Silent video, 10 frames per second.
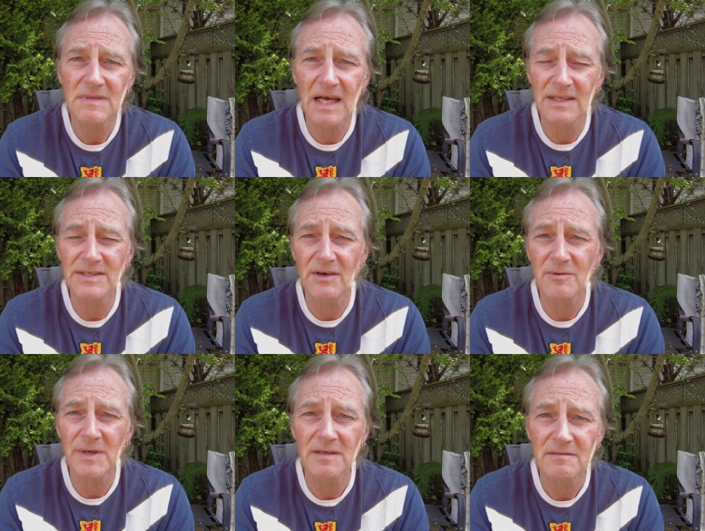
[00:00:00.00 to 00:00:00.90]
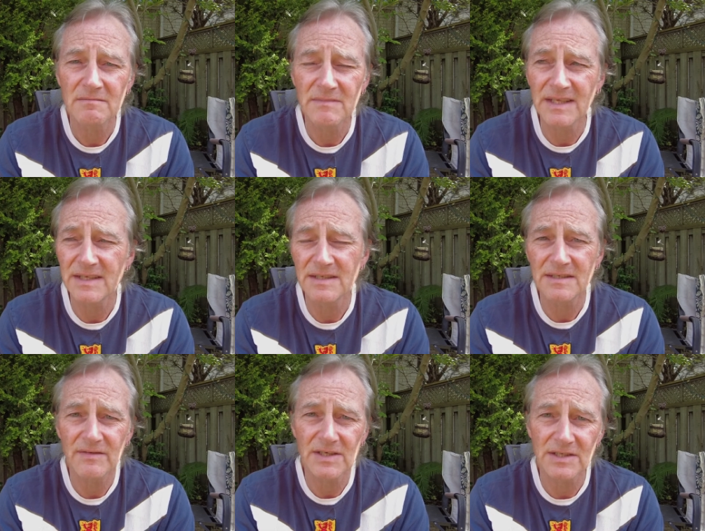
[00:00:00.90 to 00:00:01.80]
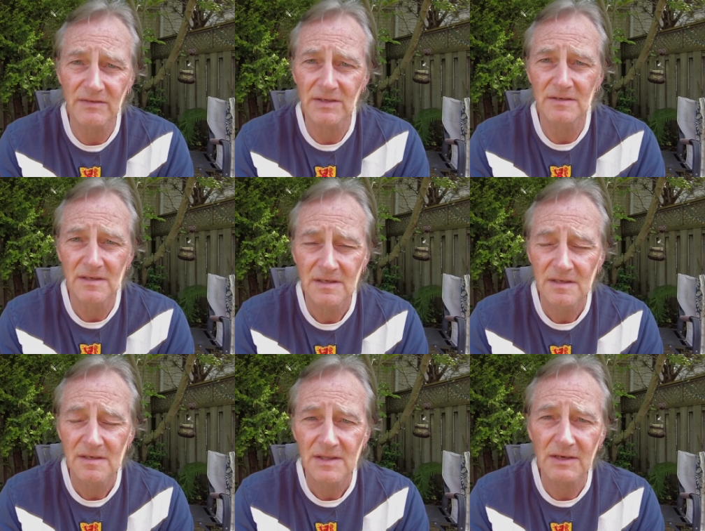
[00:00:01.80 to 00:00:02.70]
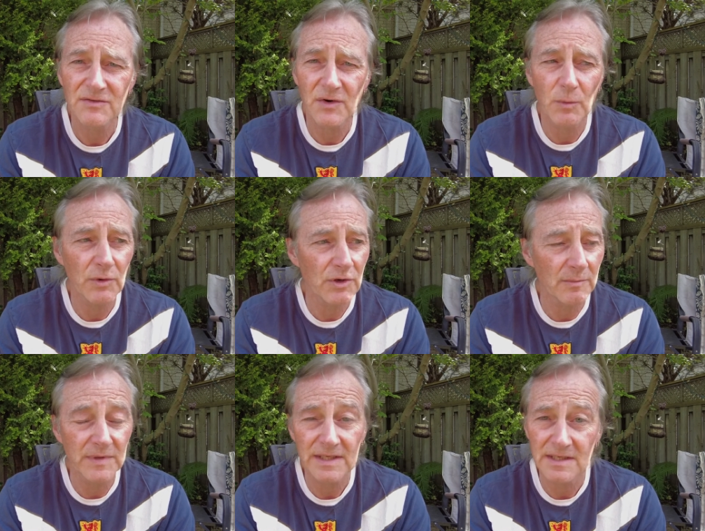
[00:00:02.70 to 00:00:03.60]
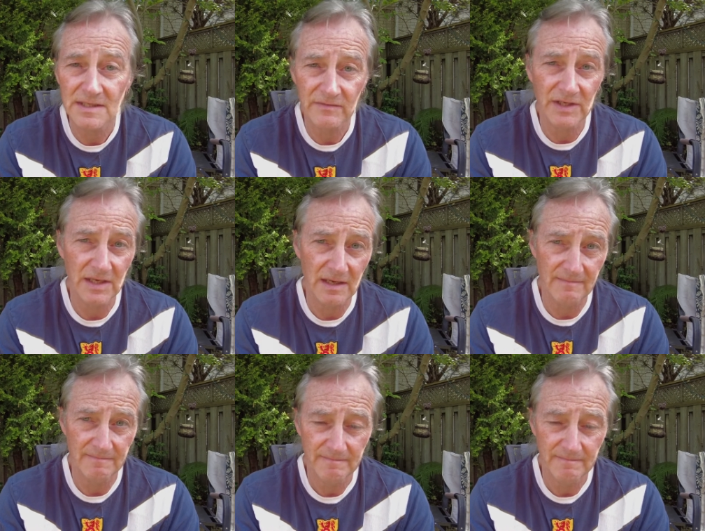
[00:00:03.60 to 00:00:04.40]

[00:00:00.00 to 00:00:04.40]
Ally's Army, 1977. That was for the World Cup in 1978.